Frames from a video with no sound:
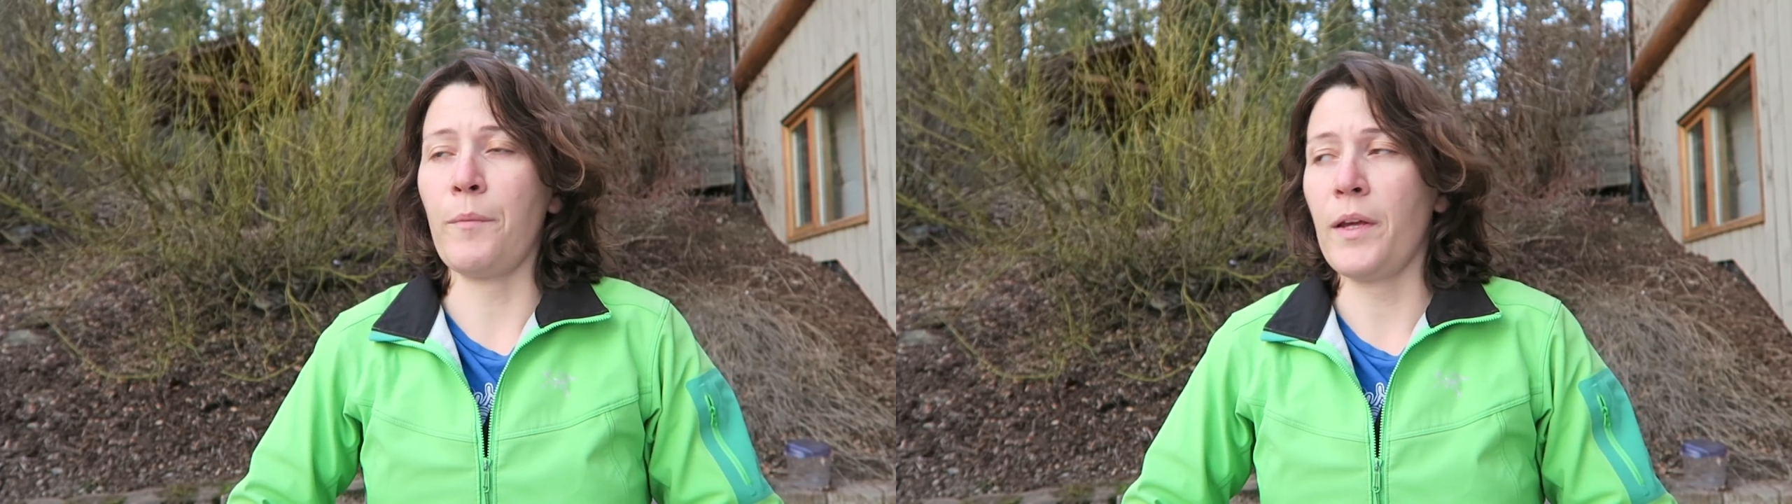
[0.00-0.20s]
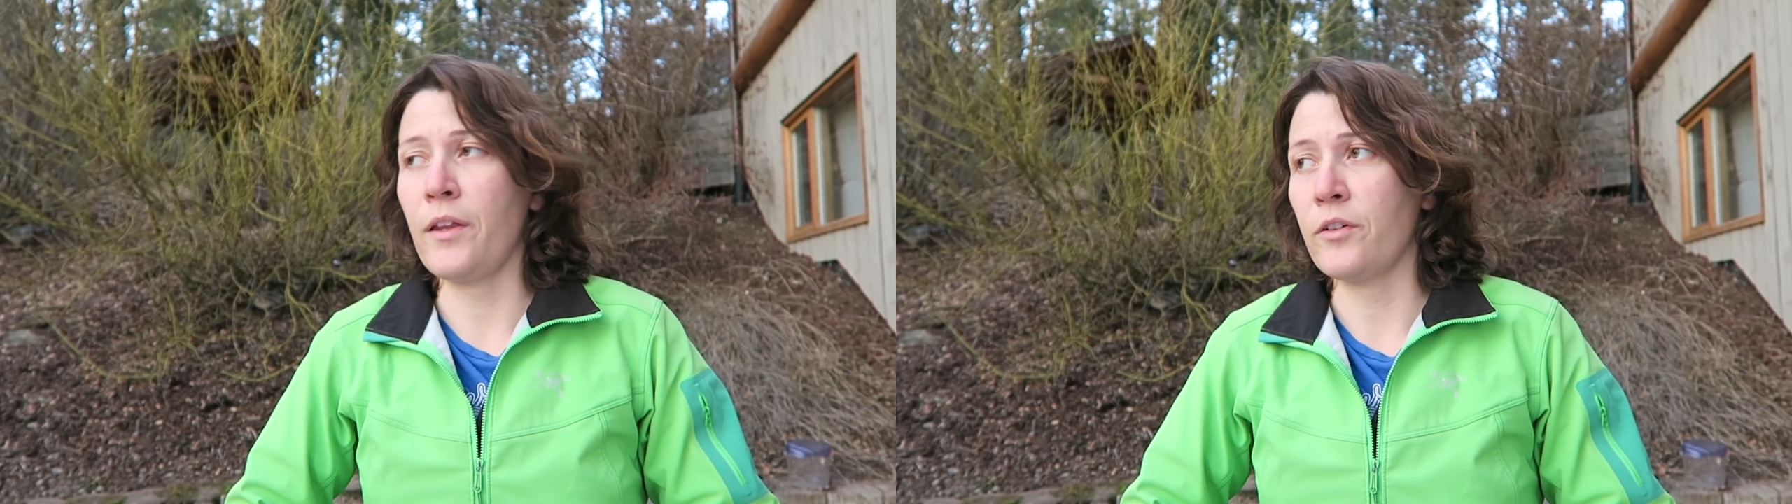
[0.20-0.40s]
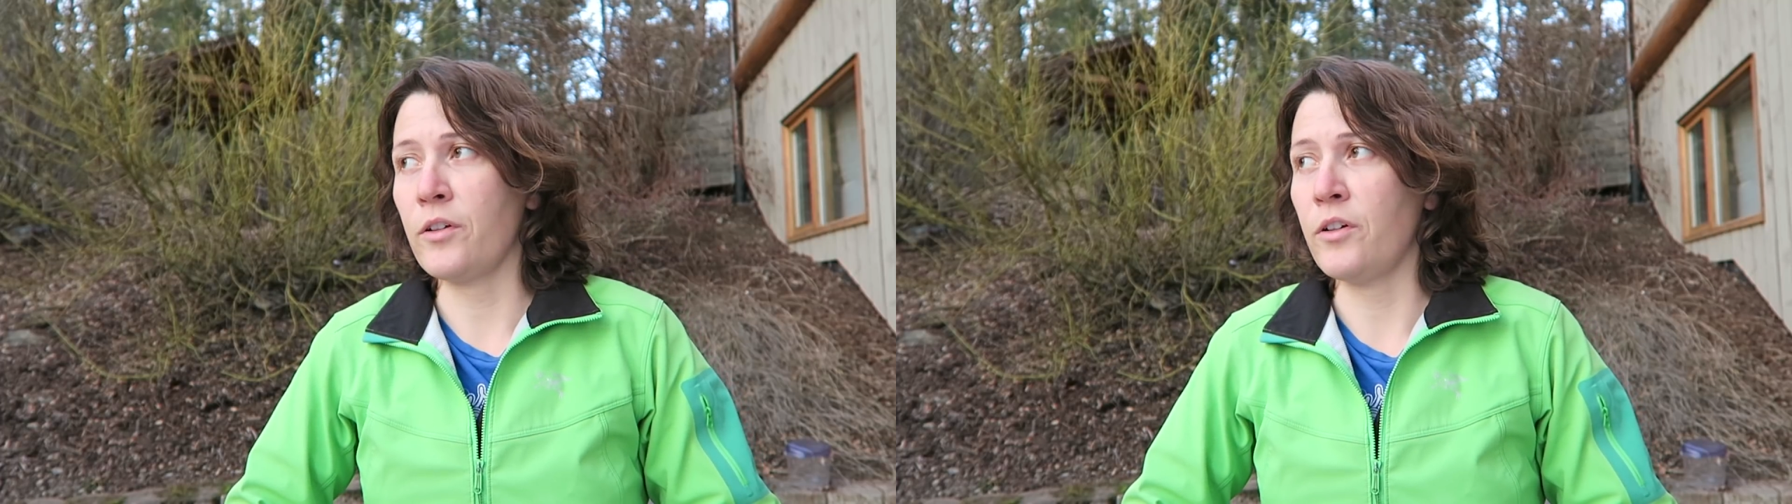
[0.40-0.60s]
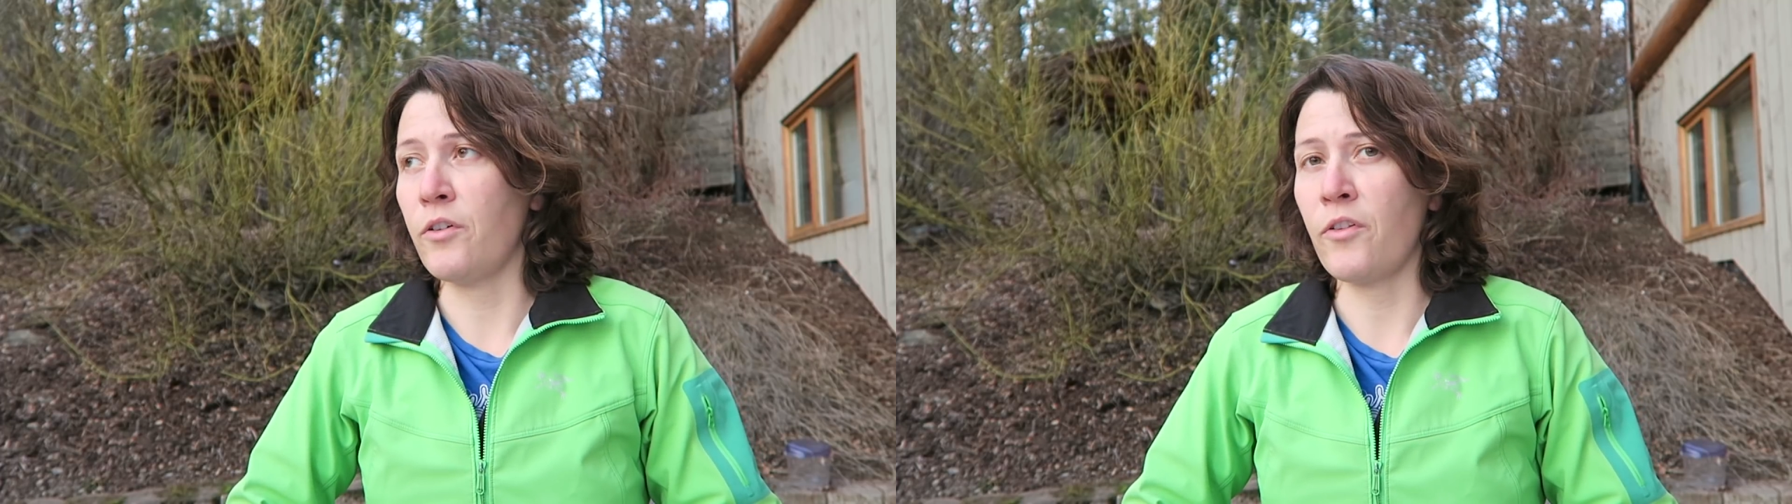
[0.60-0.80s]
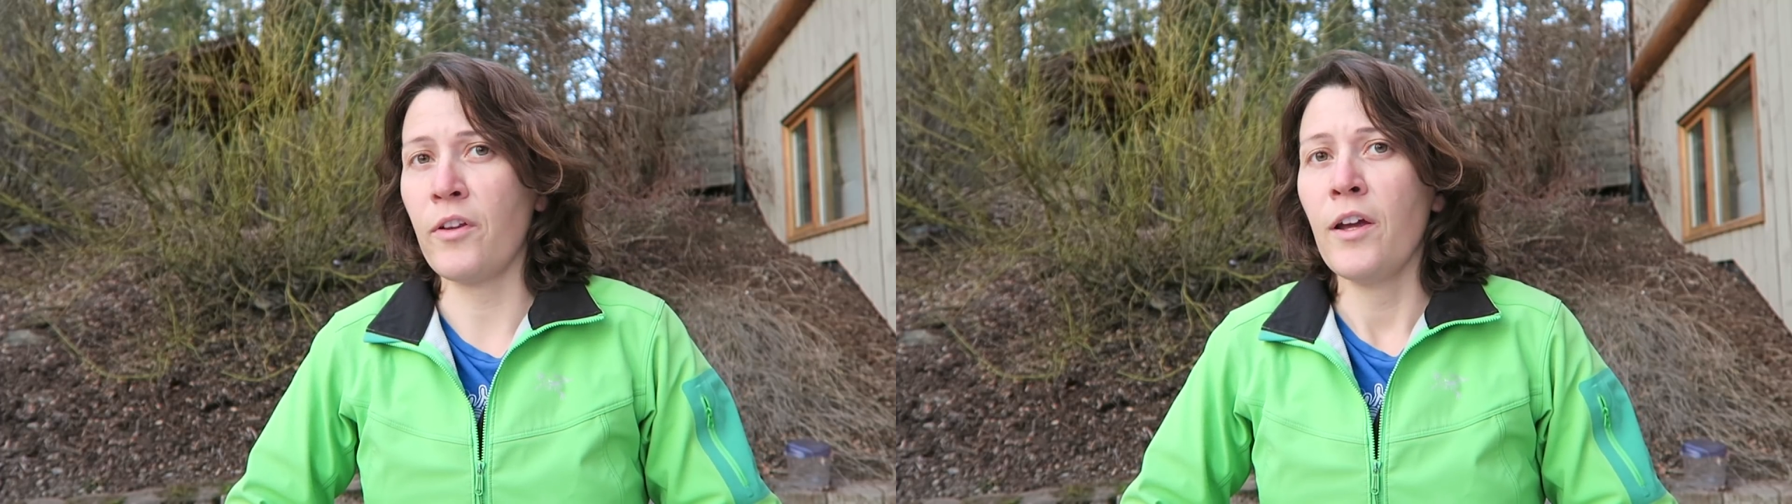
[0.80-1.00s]
from the other
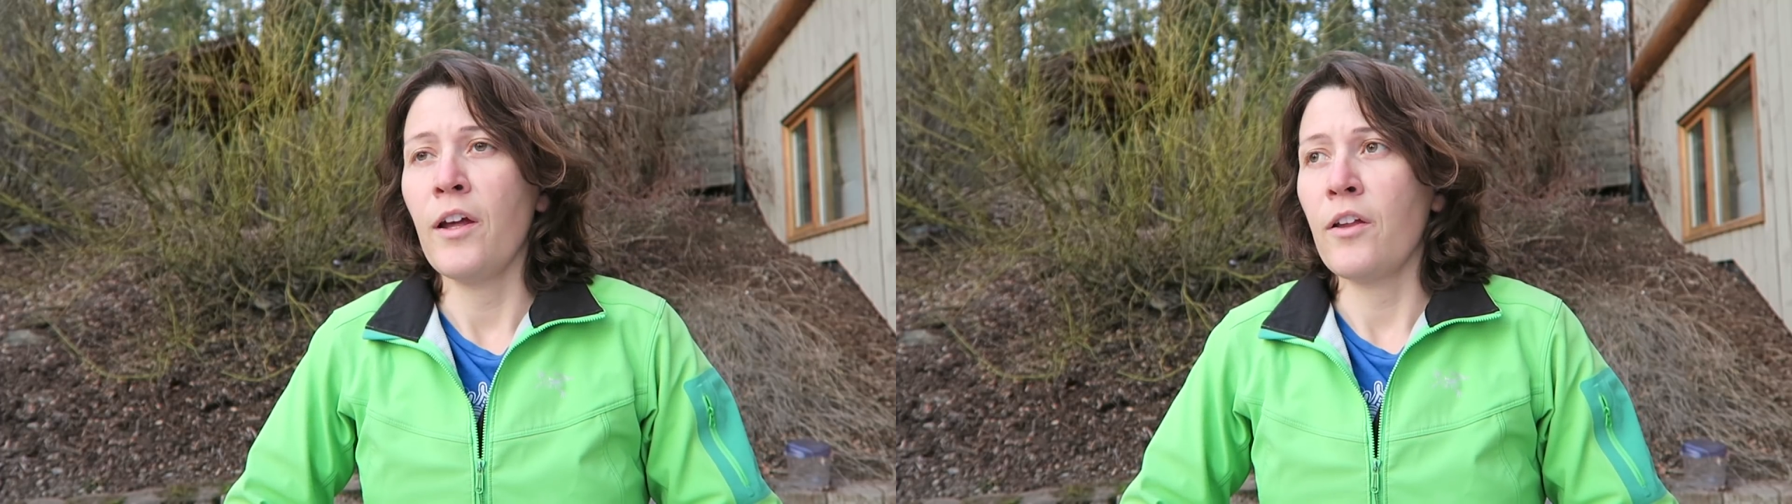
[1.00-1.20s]
host.